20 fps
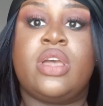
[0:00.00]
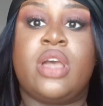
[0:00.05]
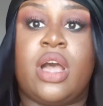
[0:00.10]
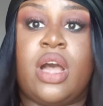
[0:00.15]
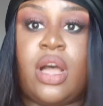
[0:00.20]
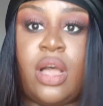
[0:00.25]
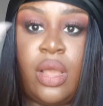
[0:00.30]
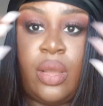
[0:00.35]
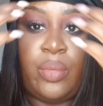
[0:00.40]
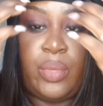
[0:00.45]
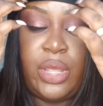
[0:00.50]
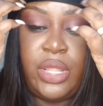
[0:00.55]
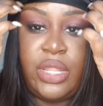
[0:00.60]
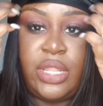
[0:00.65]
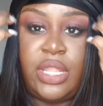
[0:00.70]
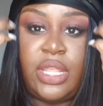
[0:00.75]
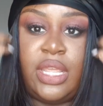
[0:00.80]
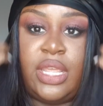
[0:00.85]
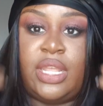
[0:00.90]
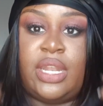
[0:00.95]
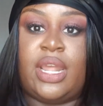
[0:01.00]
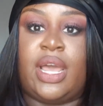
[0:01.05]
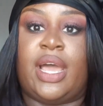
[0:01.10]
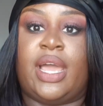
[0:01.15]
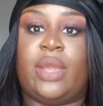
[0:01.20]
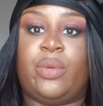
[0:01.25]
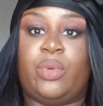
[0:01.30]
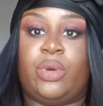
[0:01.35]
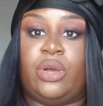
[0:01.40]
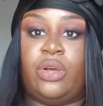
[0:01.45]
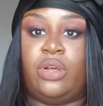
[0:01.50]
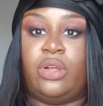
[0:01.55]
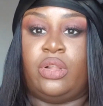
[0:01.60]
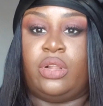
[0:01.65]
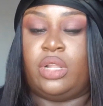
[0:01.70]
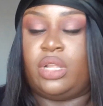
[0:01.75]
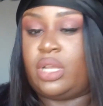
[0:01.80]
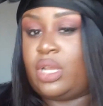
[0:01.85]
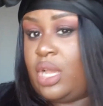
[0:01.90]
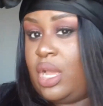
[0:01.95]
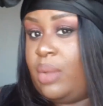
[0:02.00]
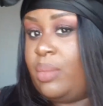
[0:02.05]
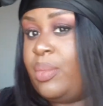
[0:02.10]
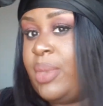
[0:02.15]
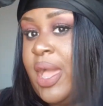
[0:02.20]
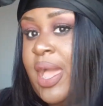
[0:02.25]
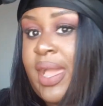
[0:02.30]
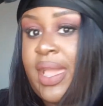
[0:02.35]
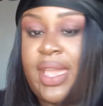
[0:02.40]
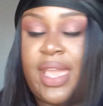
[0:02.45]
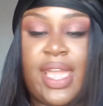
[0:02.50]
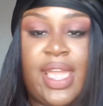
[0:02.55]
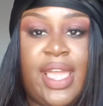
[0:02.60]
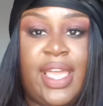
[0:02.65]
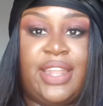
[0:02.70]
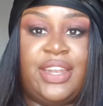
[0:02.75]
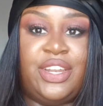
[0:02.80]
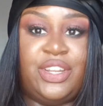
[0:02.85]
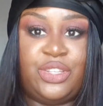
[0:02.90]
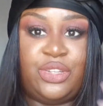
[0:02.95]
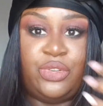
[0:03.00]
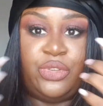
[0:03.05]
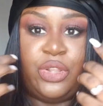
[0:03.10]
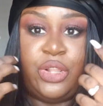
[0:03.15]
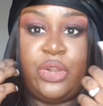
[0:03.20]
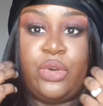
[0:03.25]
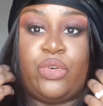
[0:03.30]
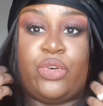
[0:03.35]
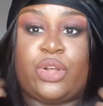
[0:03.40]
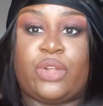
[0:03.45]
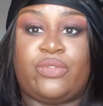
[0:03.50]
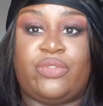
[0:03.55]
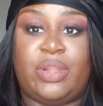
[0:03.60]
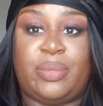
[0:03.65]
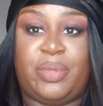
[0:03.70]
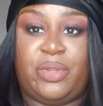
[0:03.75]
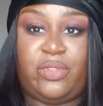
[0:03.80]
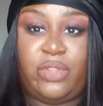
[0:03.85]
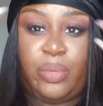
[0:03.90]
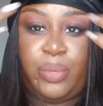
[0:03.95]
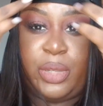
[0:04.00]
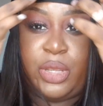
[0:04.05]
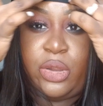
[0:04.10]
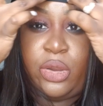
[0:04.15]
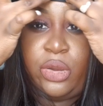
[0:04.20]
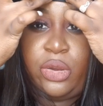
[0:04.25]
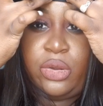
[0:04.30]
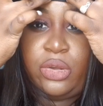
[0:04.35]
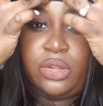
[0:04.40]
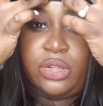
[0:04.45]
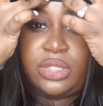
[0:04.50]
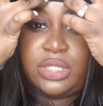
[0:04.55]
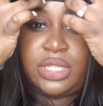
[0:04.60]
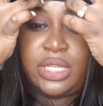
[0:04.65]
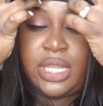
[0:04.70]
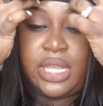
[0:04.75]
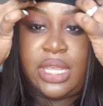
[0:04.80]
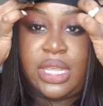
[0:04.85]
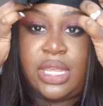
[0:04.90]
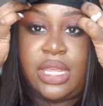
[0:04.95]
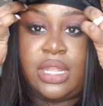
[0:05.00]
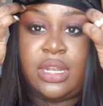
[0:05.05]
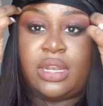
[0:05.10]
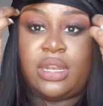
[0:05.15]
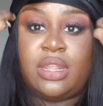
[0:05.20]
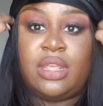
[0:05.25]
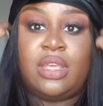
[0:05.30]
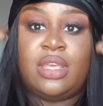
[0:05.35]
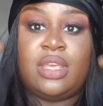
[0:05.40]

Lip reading: and then I will come back and do the little flippy curls and